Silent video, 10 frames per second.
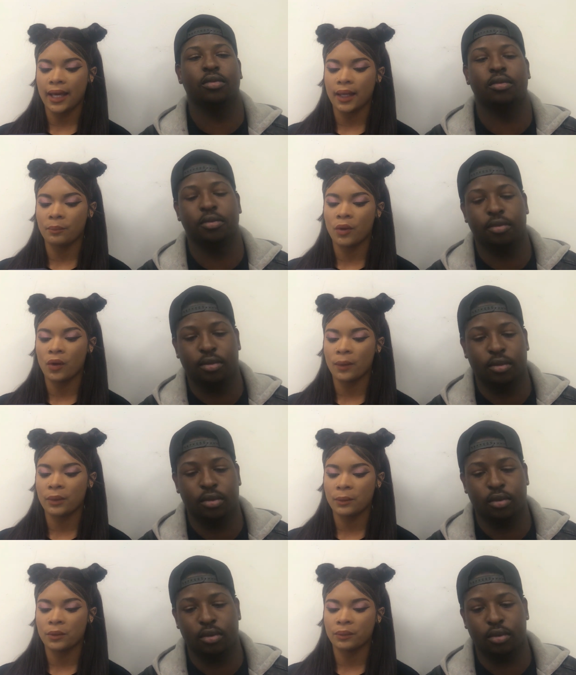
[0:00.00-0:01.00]
Speaker 1: a poor
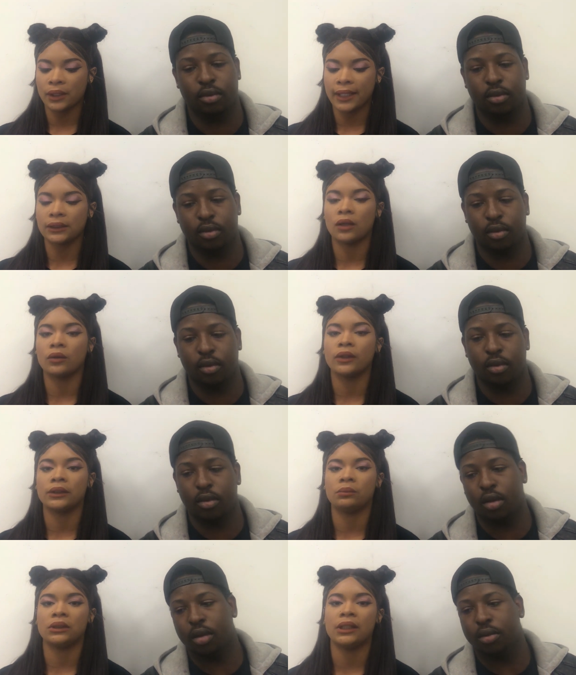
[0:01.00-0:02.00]
people place on
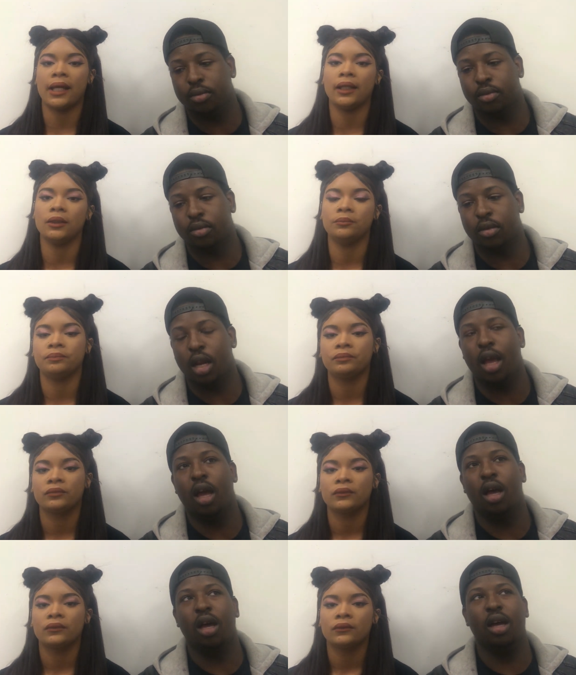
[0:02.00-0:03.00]
Christmas Day?
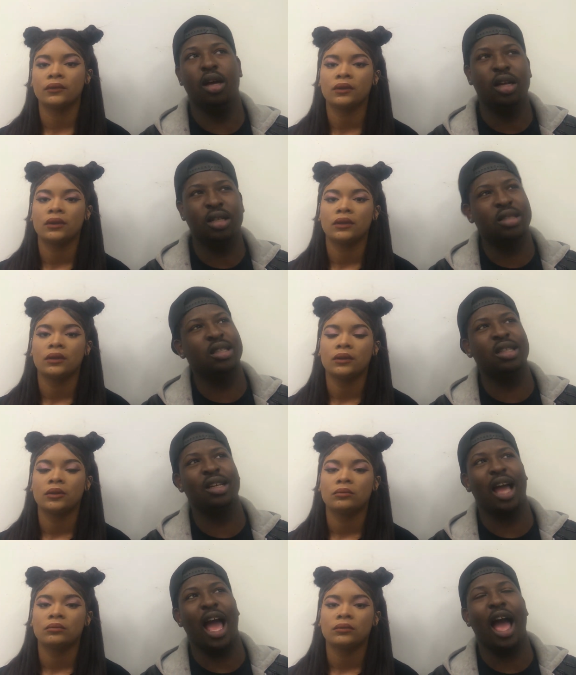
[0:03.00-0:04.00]
Speaker 2: Honestly,
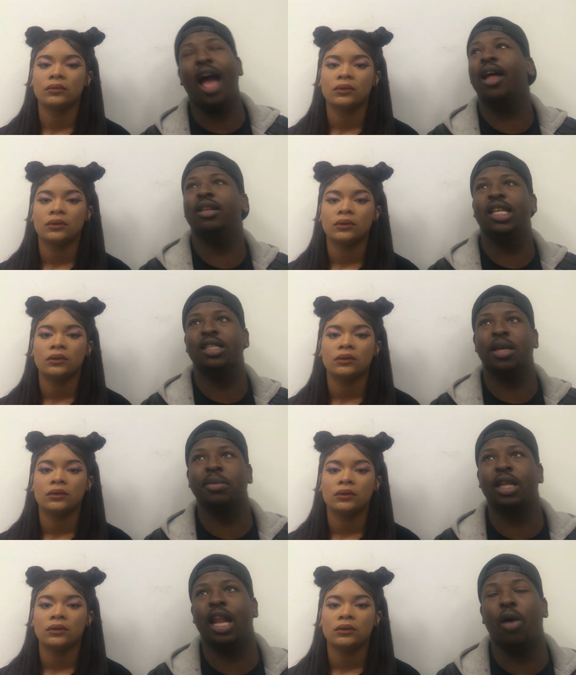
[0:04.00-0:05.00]
I, that's
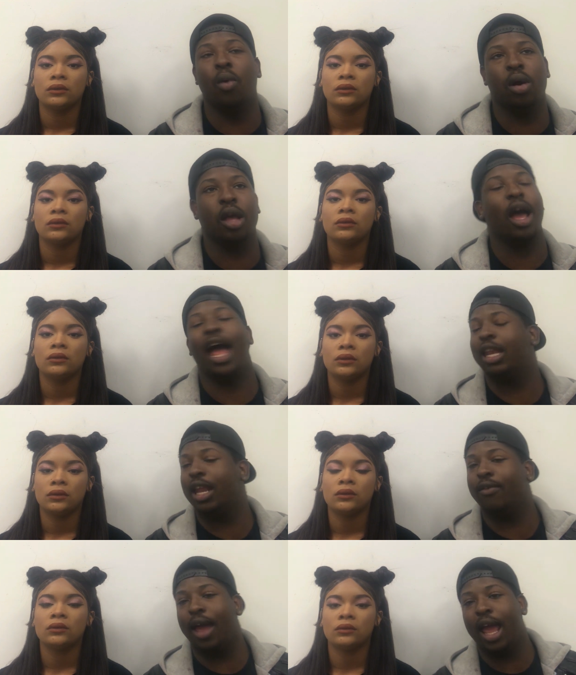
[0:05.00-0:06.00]
something that I want. I
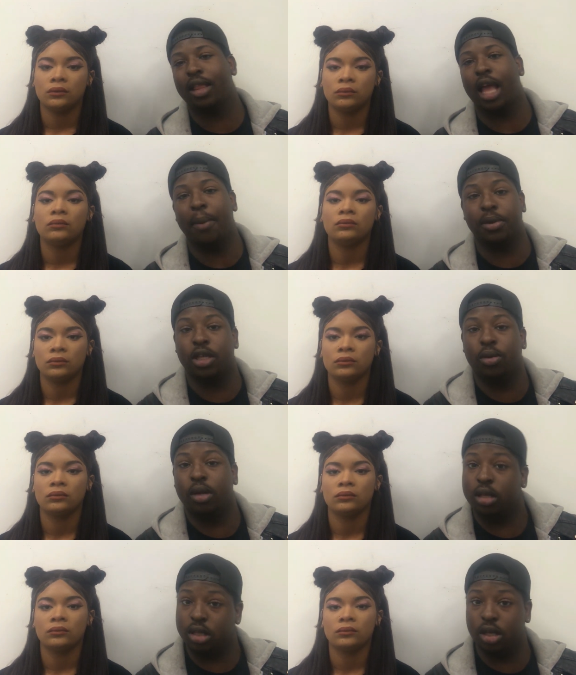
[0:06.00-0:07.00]
never had the
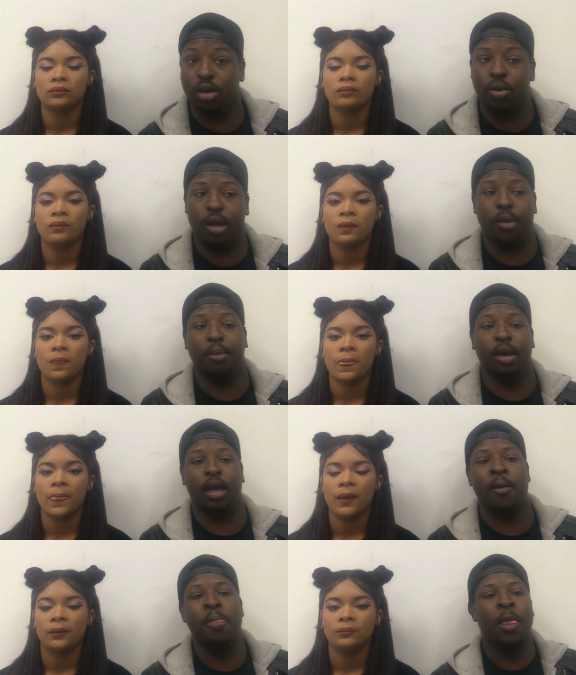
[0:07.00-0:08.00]
opportunity to do it,
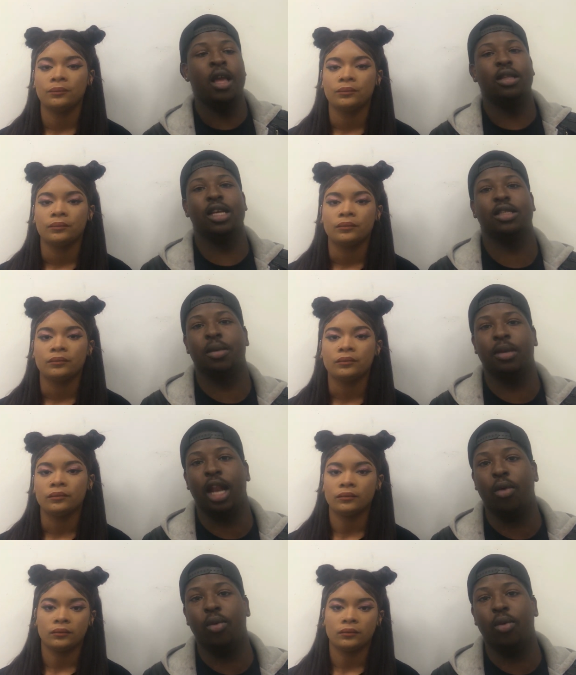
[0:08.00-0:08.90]
but that's something that I